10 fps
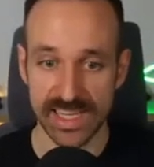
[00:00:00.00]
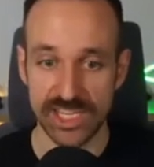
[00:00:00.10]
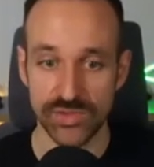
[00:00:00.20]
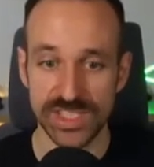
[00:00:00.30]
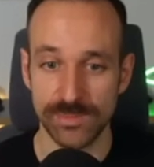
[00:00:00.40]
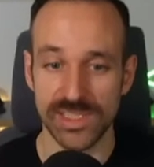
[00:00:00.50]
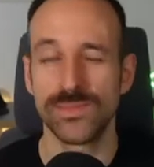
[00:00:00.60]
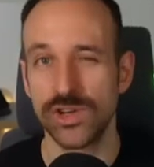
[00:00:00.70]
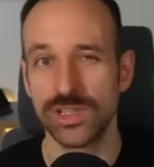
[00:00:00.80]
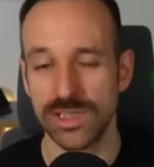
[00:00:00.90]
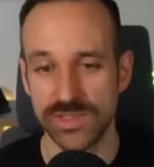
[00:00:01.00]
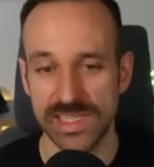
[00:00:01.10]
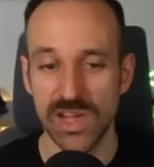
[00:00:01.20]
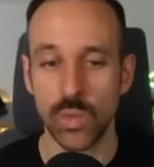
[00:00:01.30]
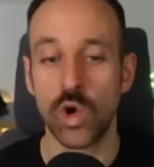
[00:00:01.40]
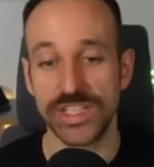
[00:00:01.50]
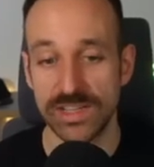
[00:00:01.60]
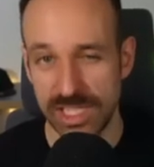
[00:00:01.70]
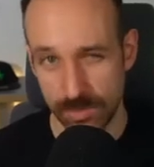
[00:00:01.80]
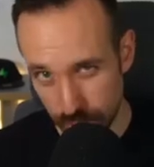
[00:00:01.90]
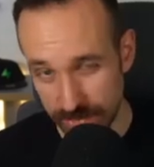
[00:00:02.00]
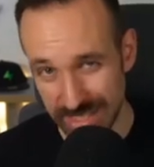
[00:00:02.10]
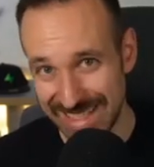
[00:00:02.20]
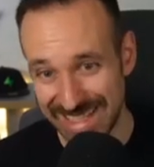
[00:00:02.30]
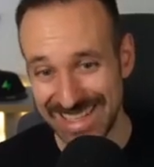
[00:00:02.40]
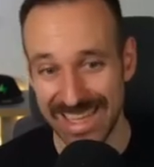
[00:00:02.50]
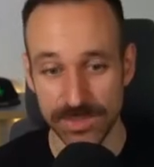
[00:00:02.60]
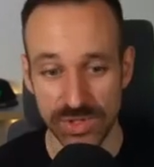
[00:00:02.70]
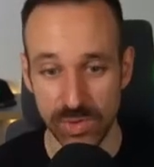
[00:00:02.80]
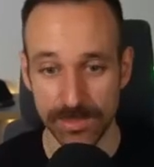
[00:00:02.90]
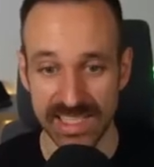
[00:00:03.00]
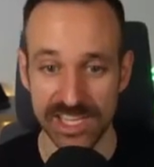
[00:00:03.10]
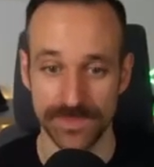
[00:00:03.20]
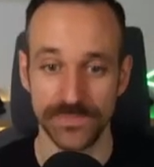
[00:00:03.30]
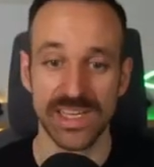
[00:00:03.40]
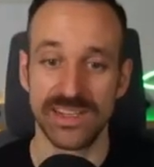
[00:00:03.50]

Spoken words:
application resembles more closely what you have seen previously in the Expo Go application.